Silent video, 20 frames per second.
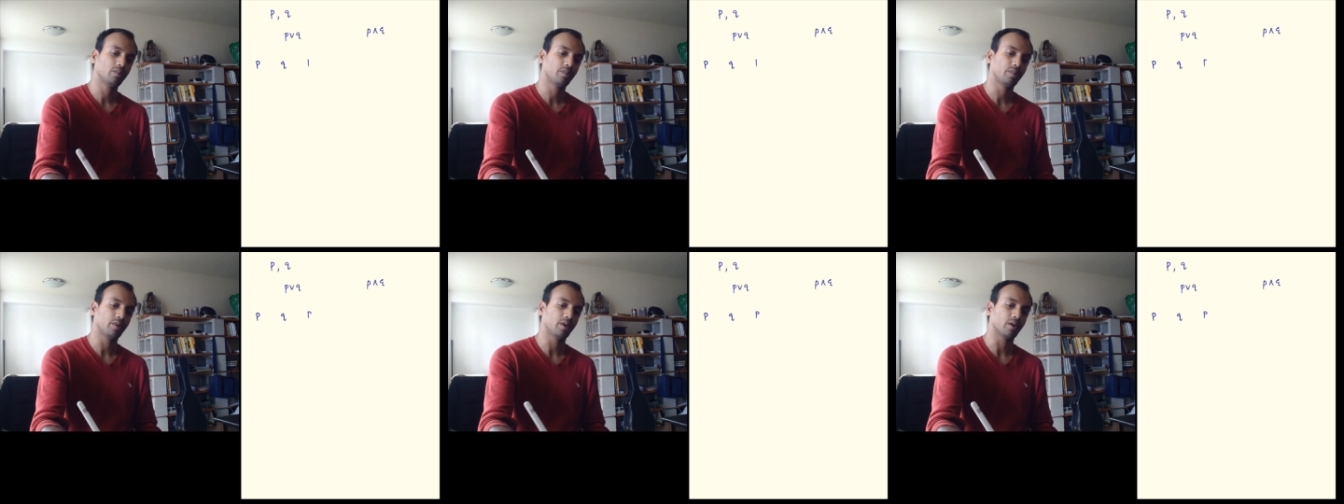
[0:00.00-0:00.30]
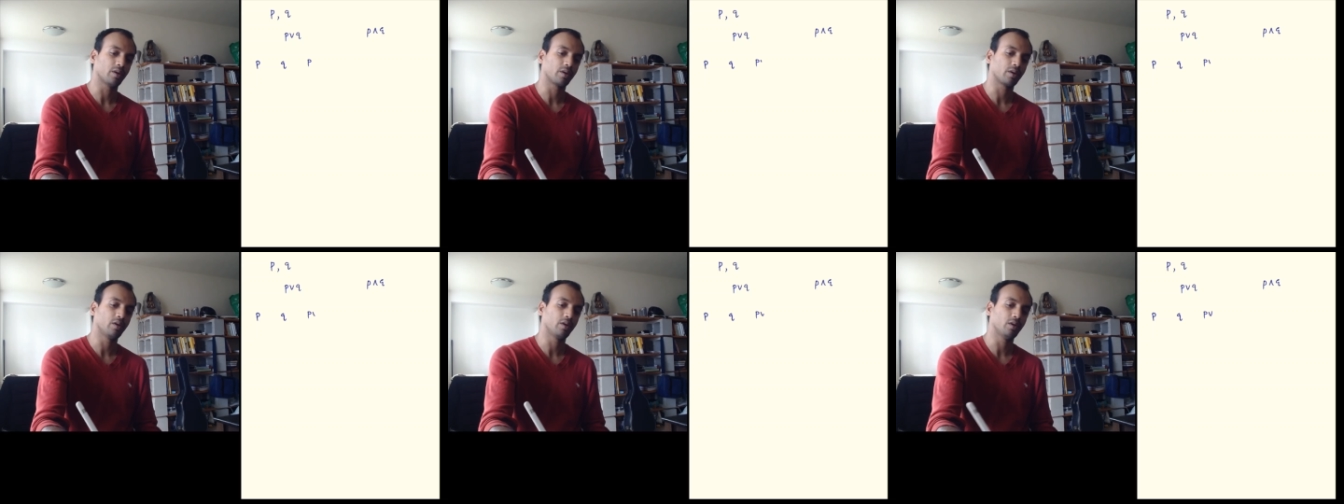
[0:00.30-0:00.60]

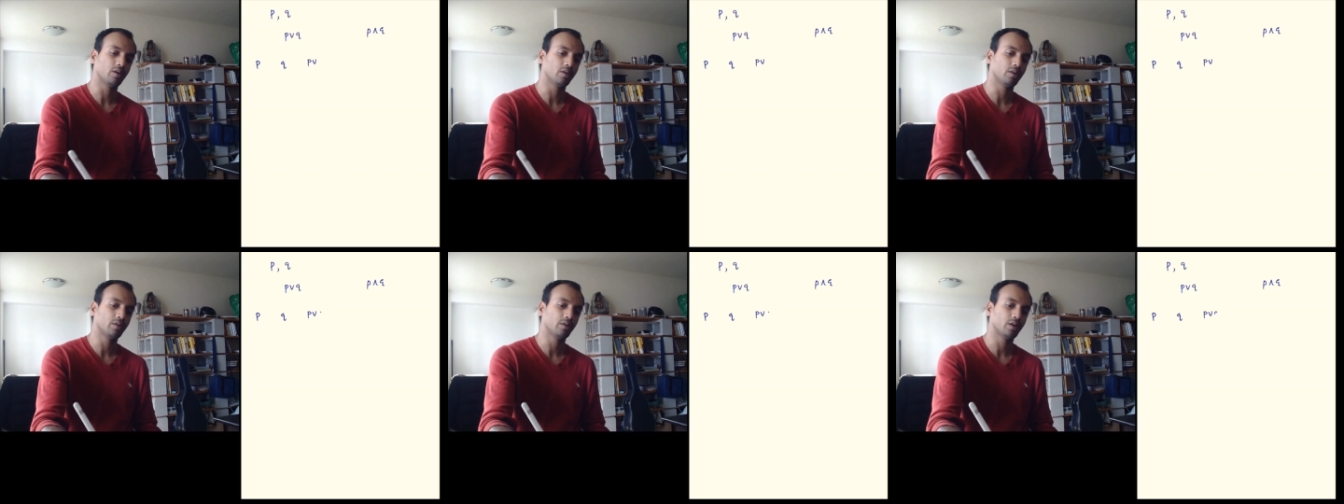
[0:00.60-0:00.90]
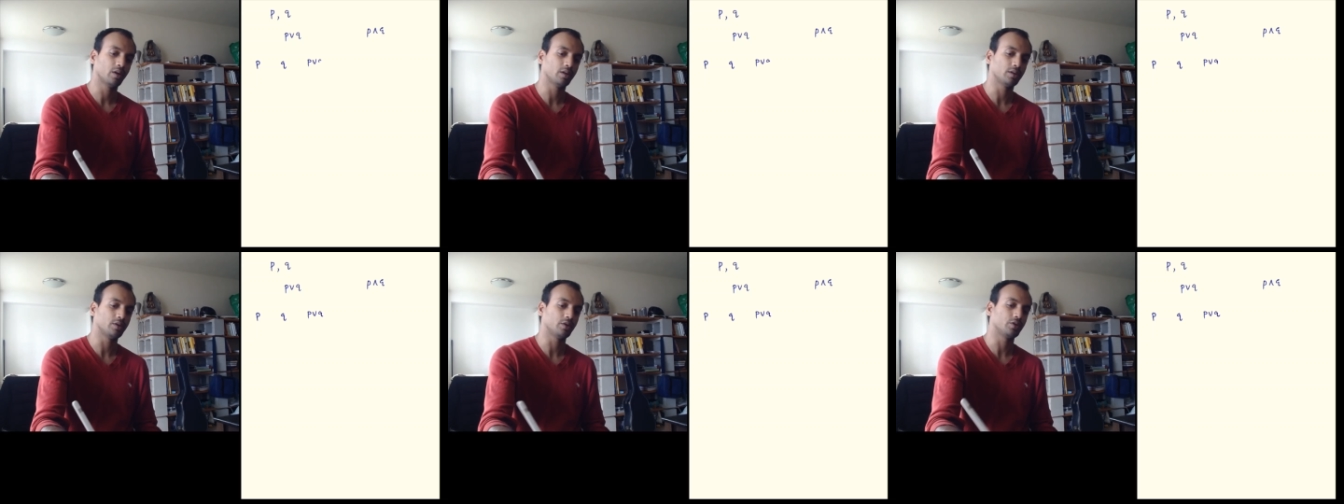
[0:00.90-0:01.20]

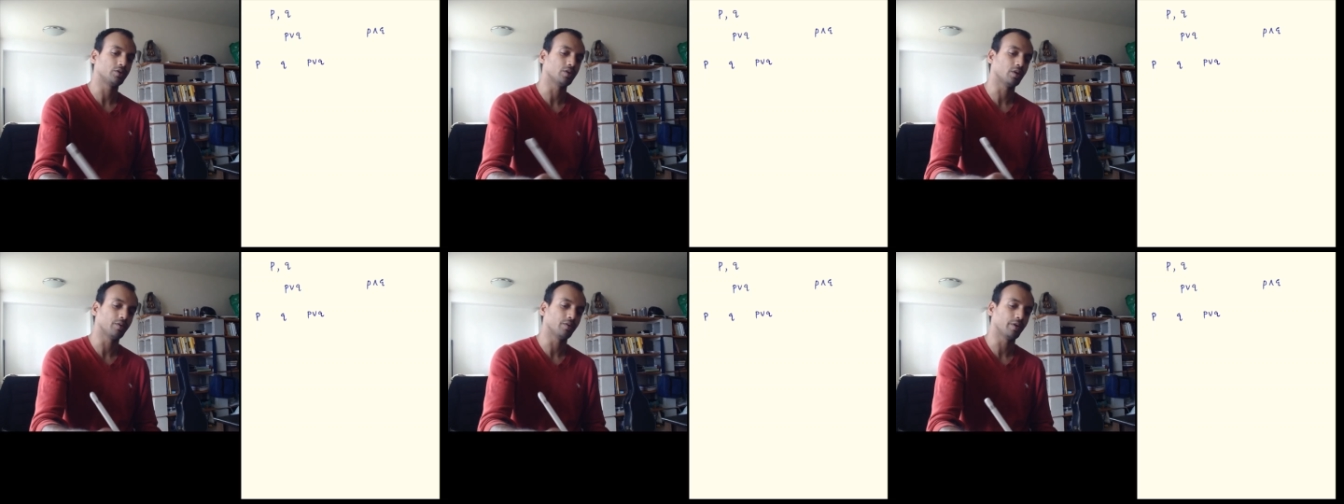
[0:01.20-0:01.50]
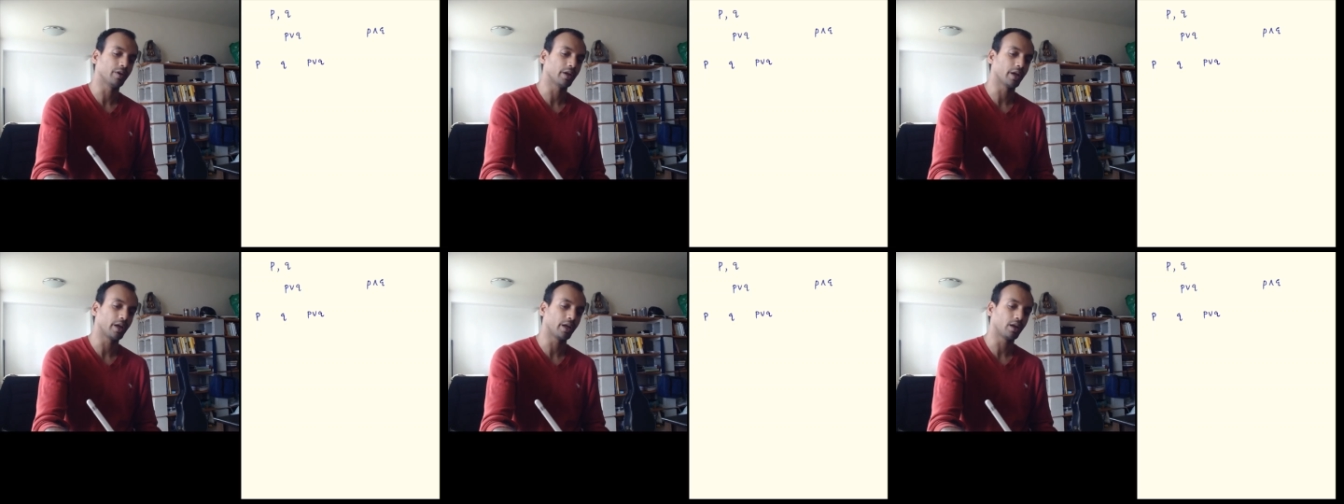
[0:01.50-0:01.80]
prq as usual
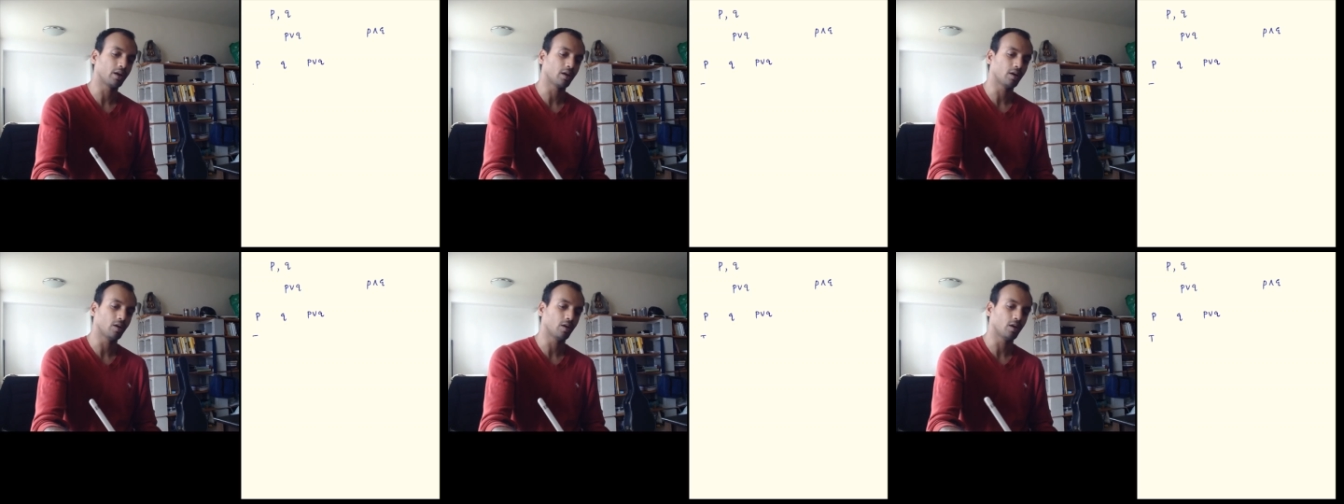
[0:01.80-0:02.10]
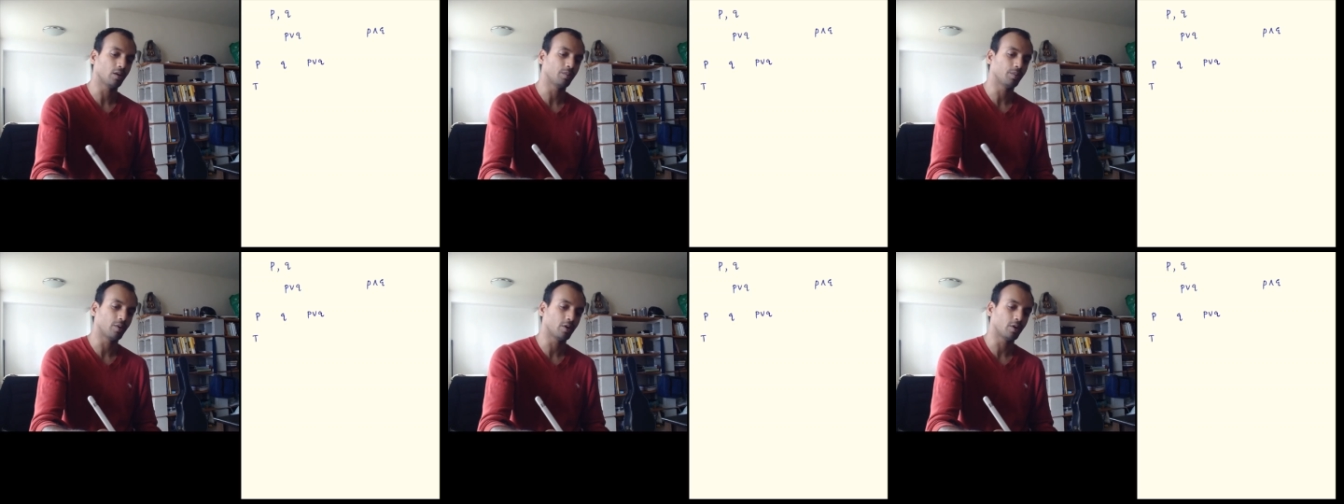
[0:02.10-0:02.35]
we write all